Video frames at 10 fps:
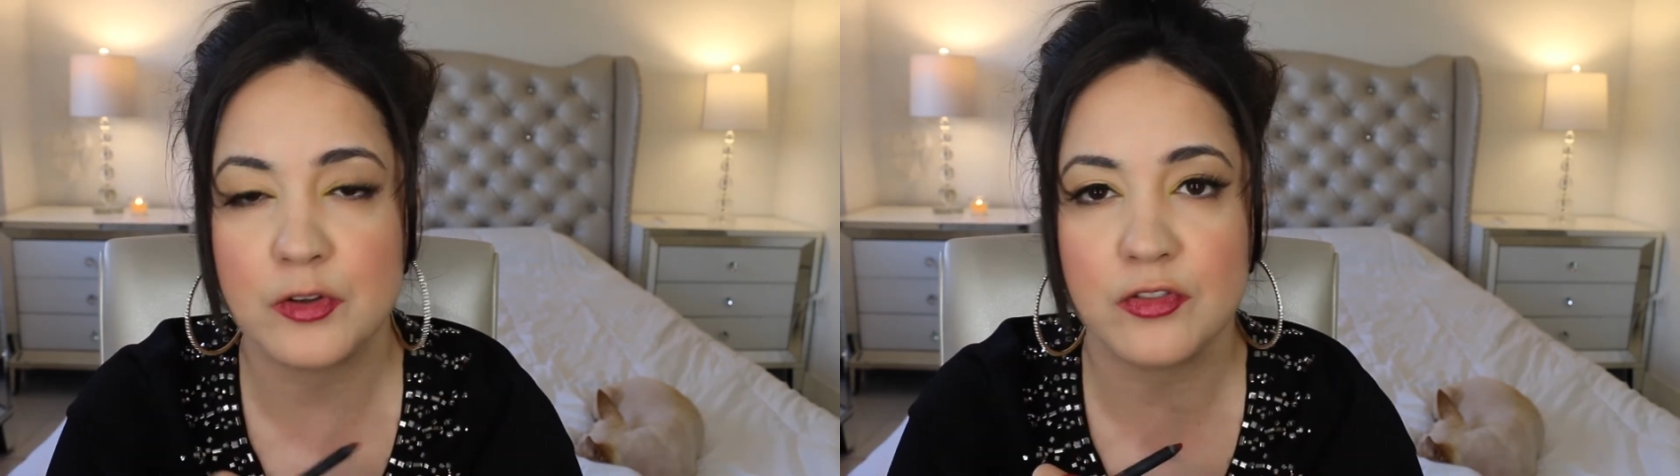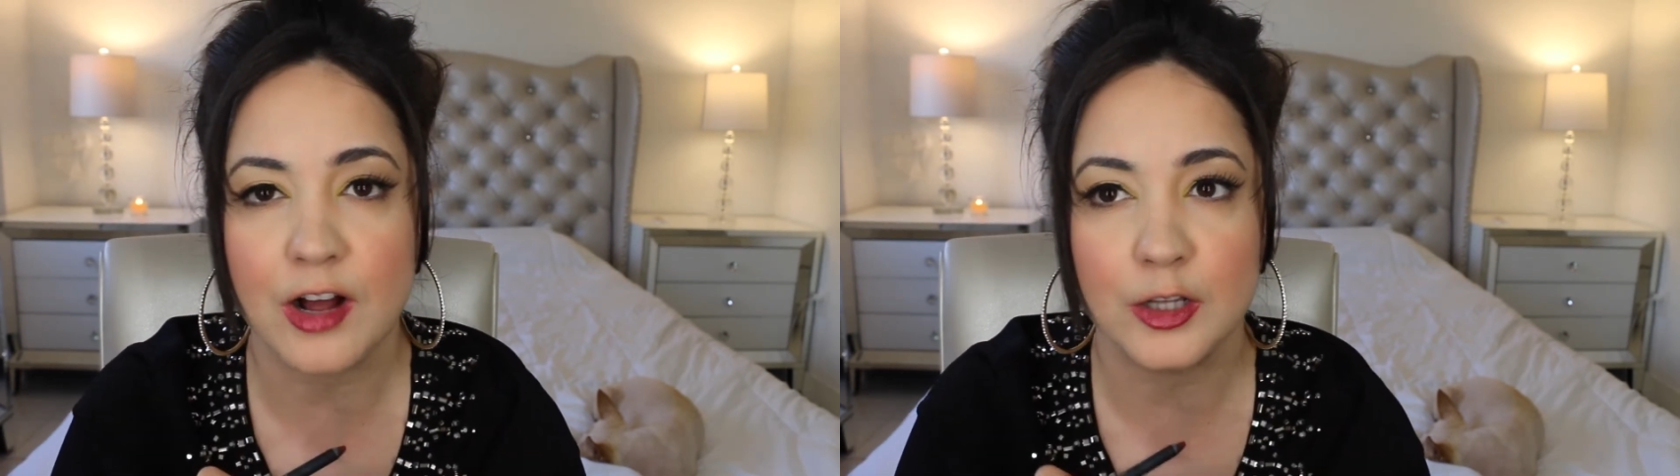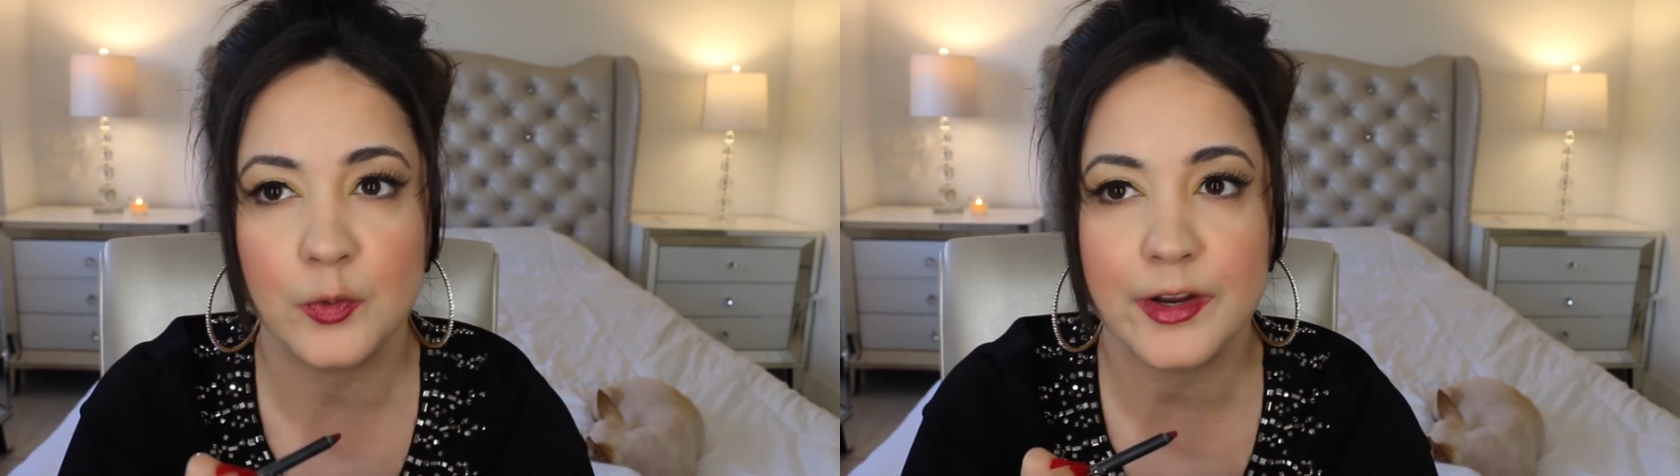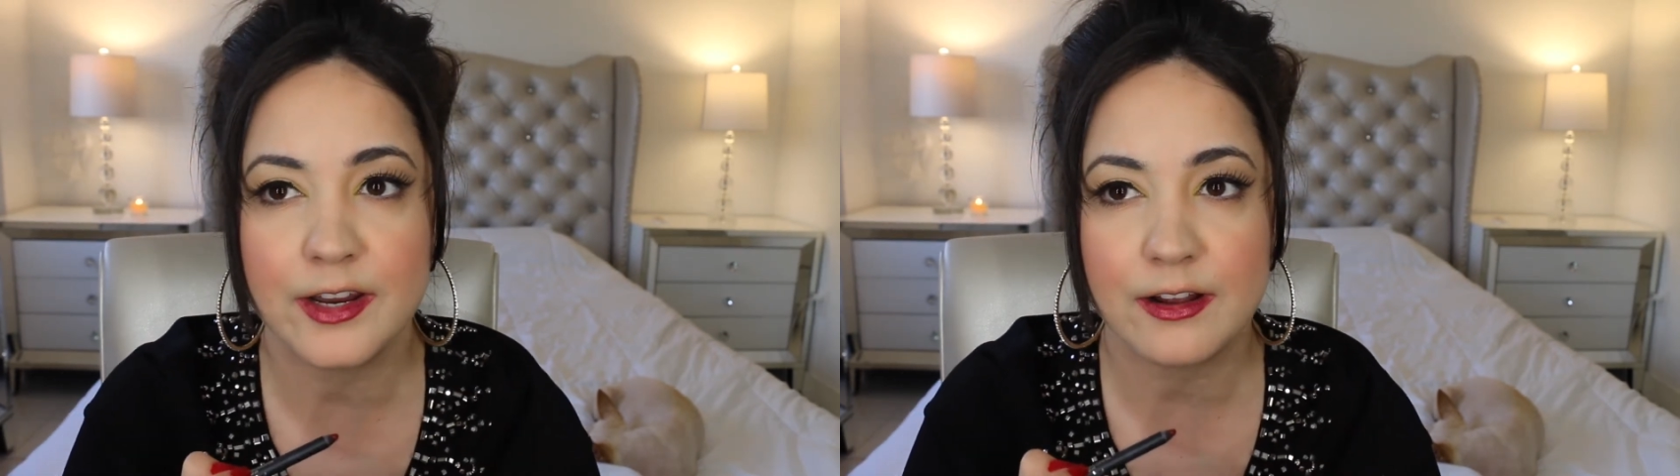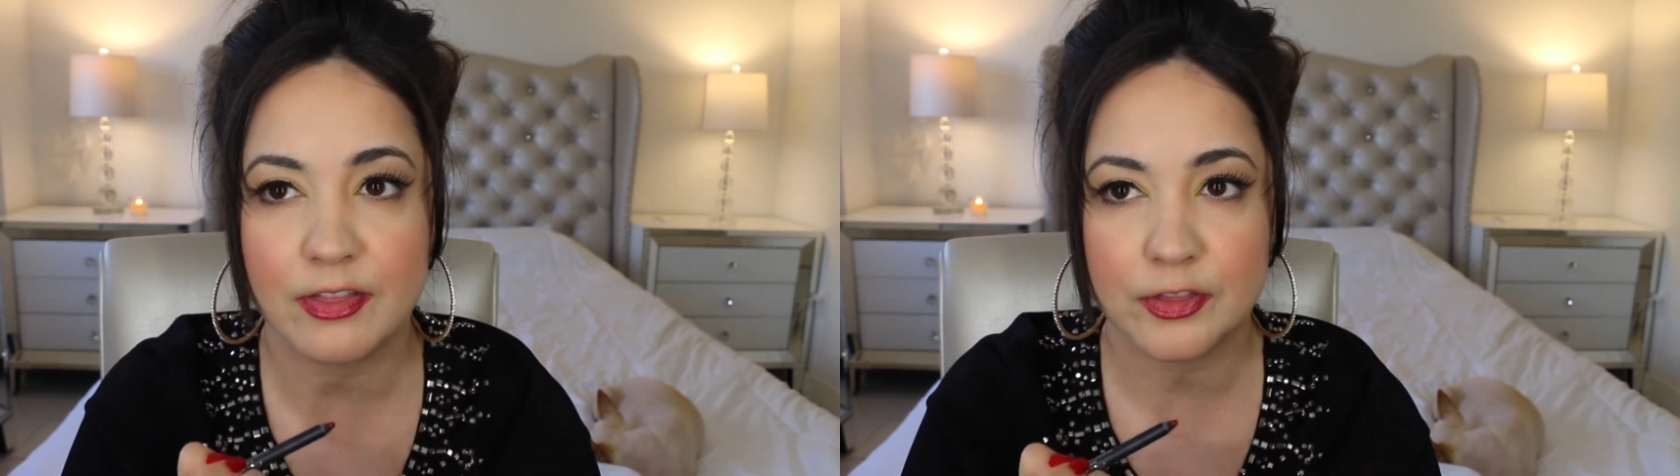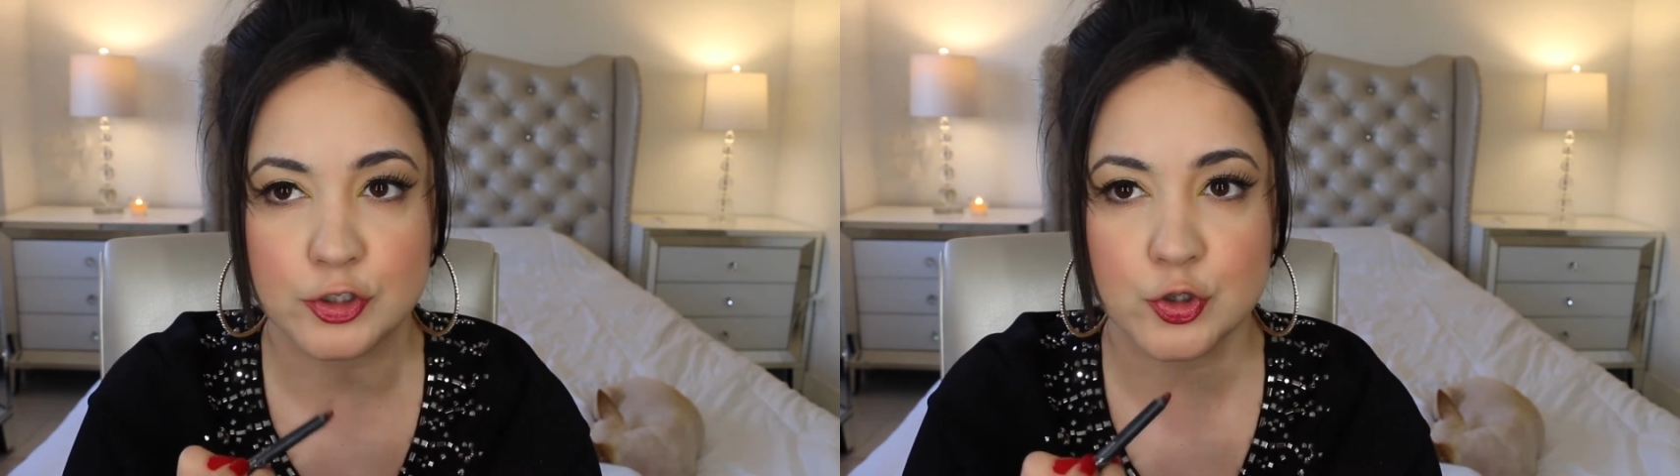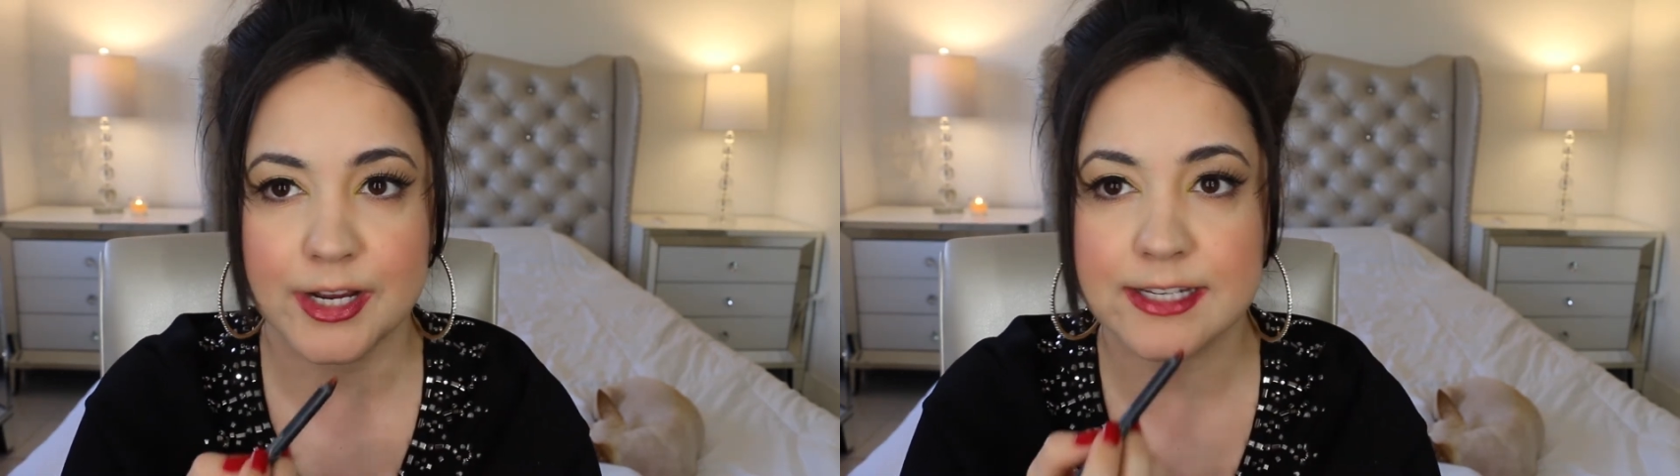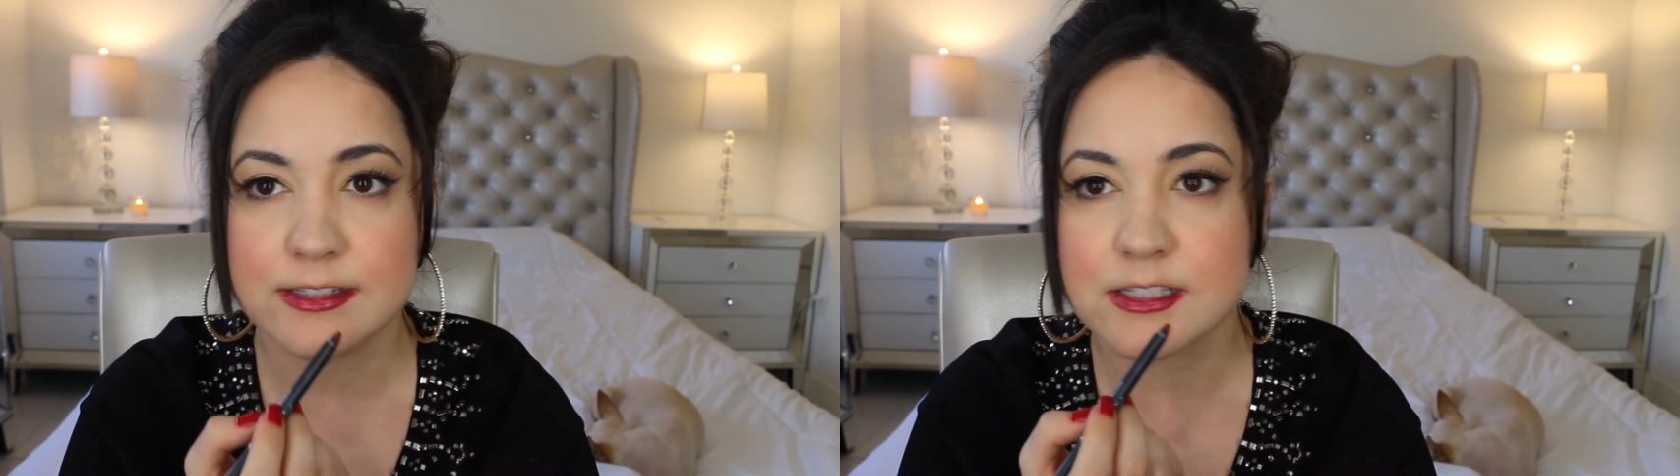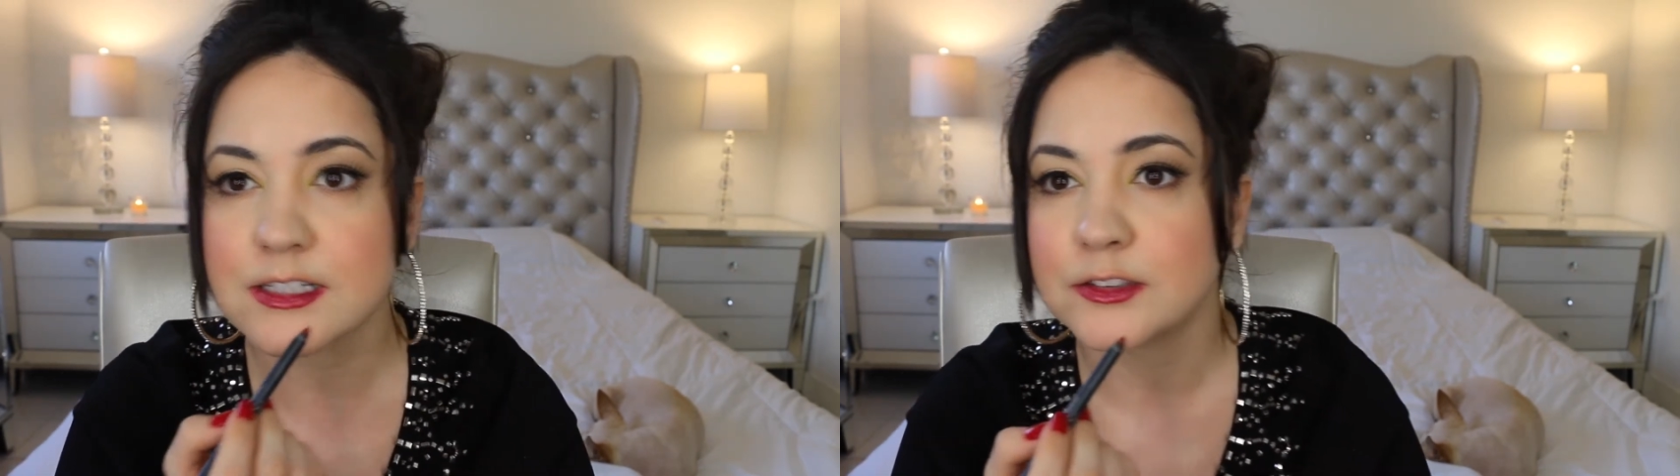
following the trace.